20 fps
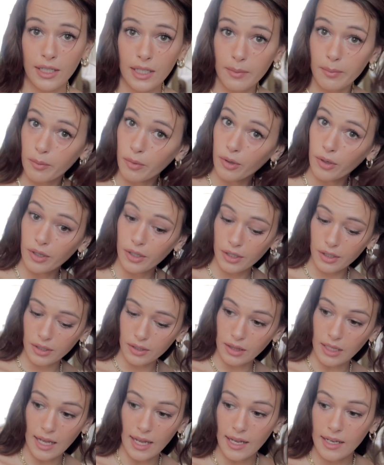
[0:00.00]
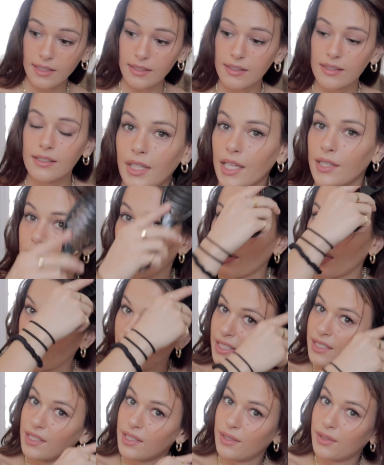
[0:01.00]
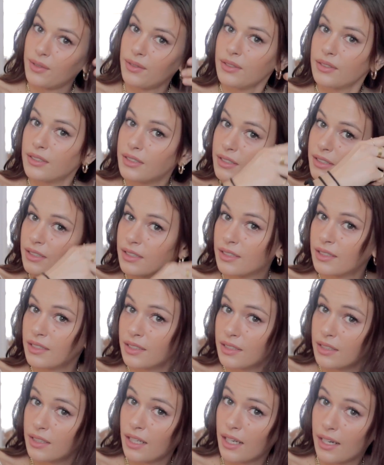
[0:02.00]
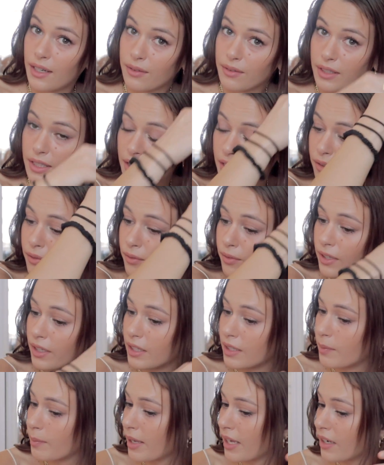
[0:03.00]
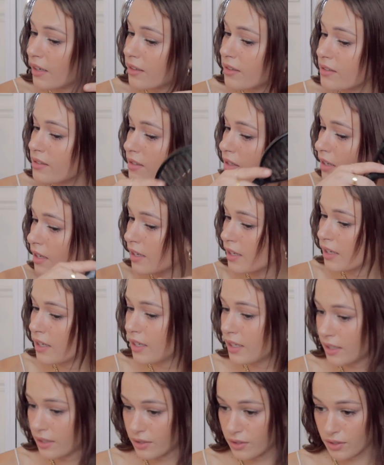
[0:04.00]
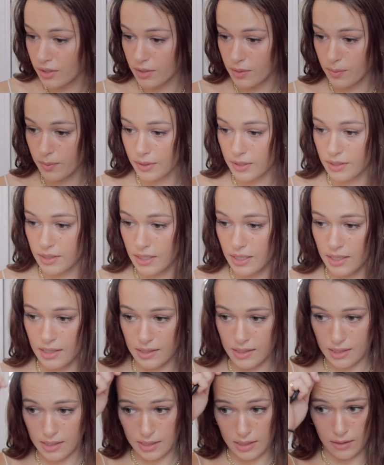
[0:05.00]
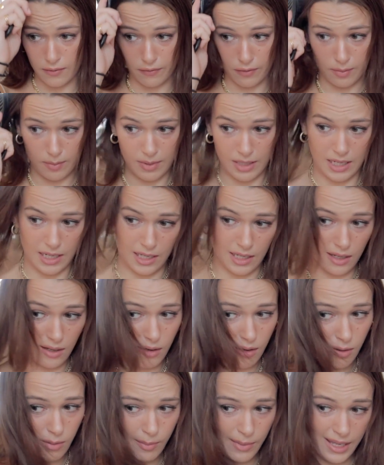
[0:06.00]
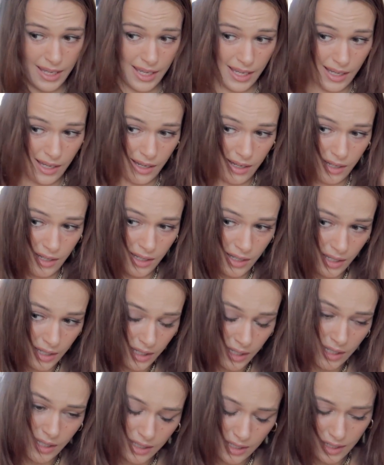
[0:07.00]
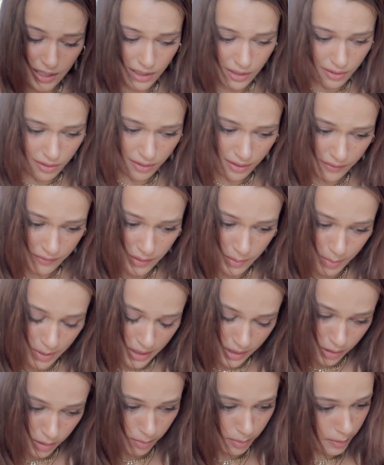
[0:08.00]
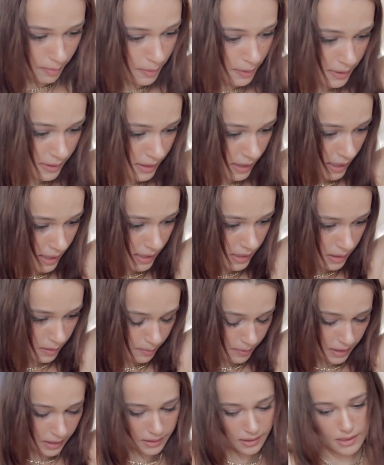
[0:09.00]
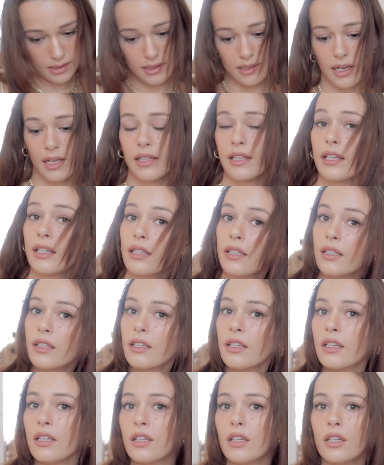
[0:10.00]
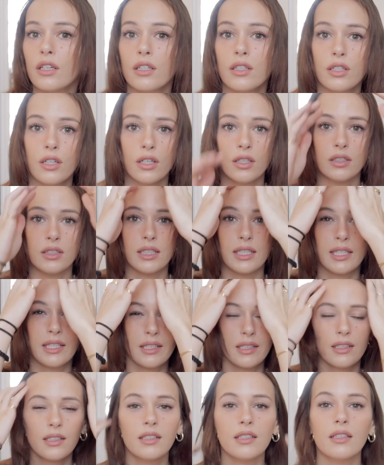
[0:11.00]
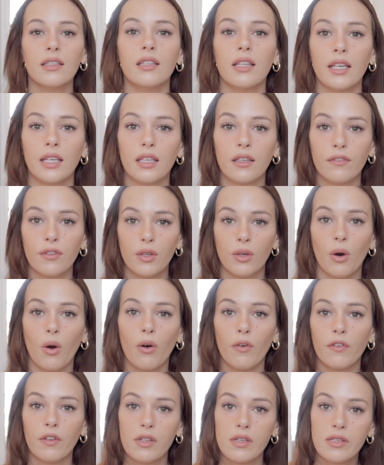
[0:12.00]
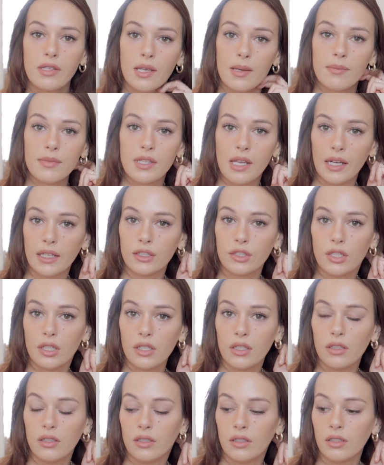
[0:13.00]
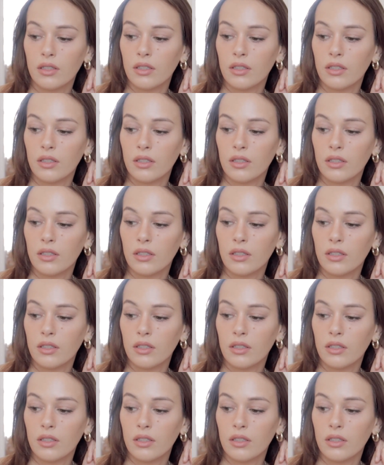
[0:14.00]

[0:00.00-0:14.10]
need more or less, that's okay too. I don't think it really matters. It's just what's easiest for me to get all my hair. And you don't have to be super precise because it's not like curling. Like if you go over the same section,